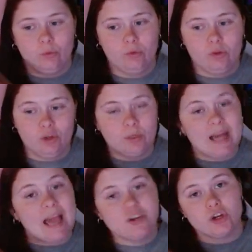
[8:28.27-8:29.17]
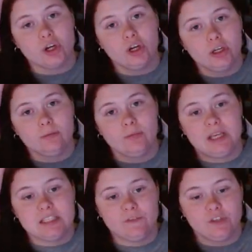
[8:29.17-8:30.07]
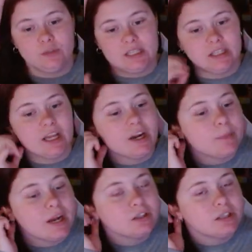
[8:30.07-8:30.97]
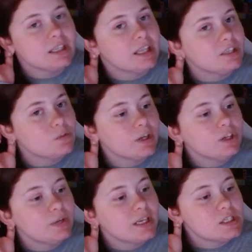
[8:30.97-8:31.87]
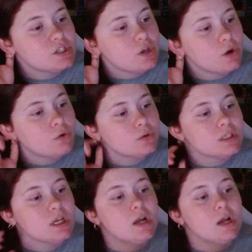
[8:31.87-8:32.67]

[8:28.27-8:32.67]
you would enter, because if you sit there, apparently that's where you get soaked.